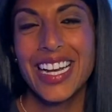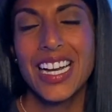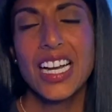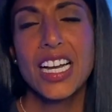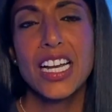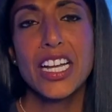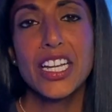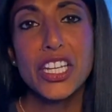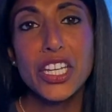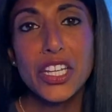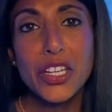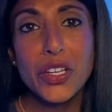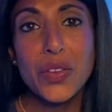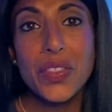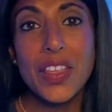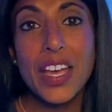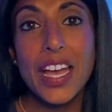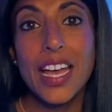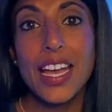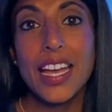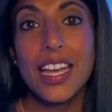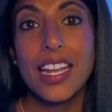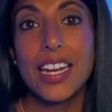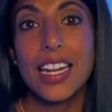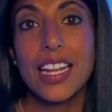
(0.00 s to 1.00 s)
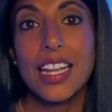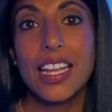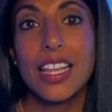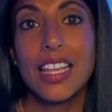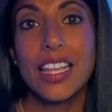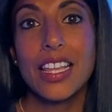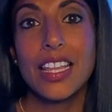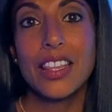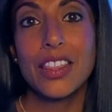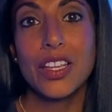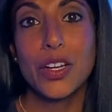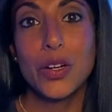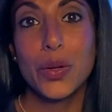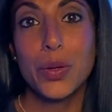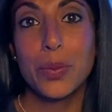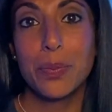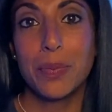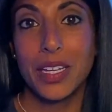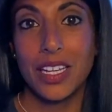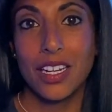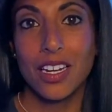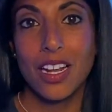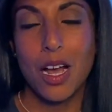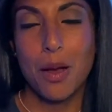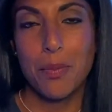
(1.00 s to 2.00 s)
I knew that there would
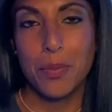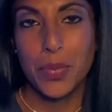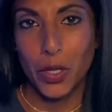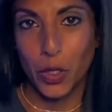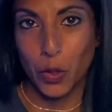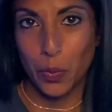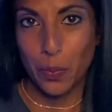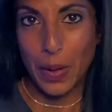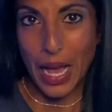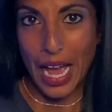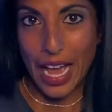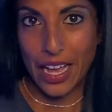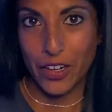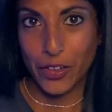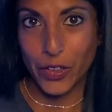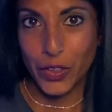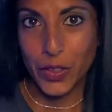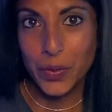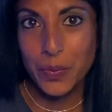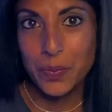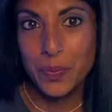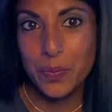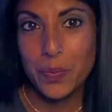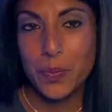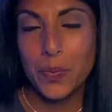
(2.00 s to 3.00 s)
be an uphill battle,